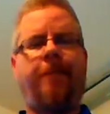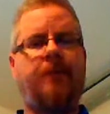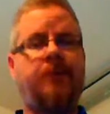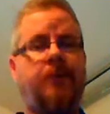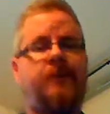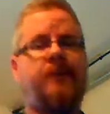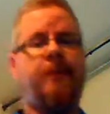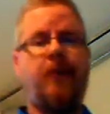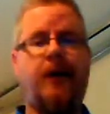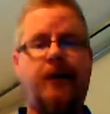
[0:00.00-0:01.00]
So to
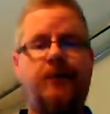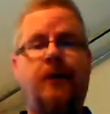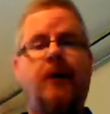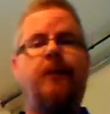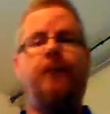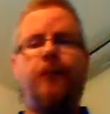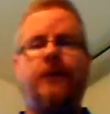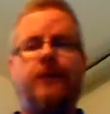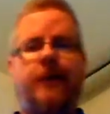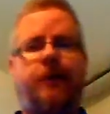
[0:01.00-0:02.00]
summarize, the
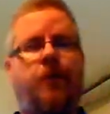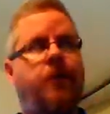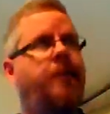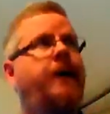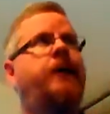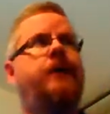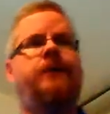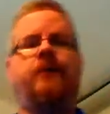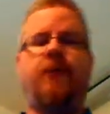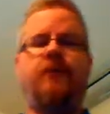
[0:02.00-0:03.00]
reason that the quarterback is
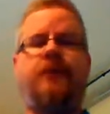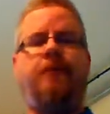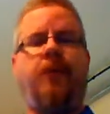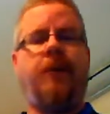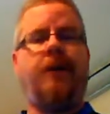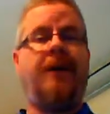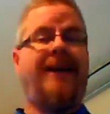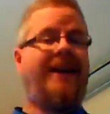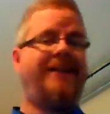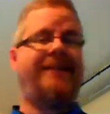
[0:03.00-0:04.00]
the most important
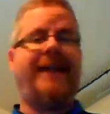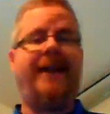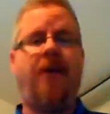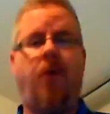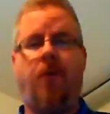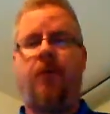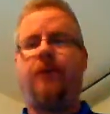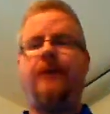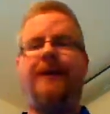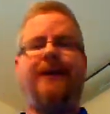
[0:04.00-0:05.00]
is they
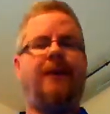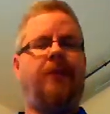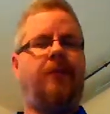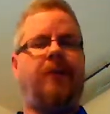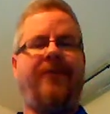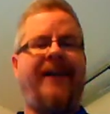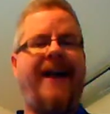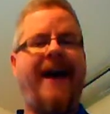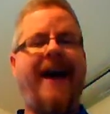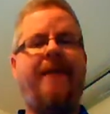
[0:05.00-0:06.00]

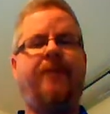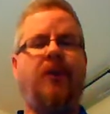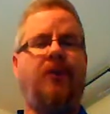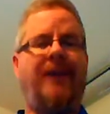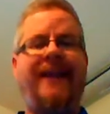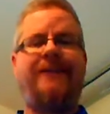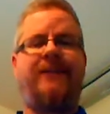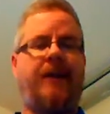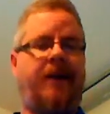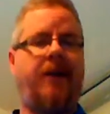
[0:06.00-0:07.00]
have a unique
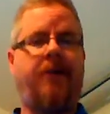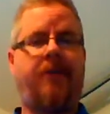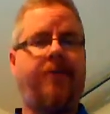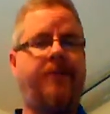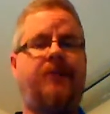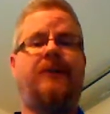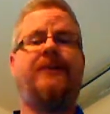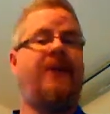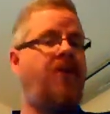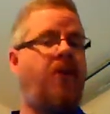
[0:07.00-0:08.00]
set of characteristics
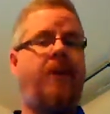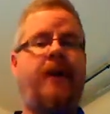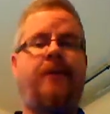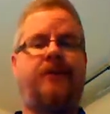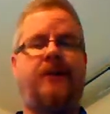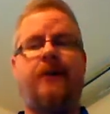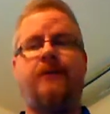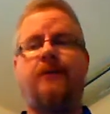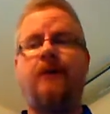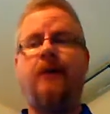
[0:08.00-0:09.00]
that no one else does.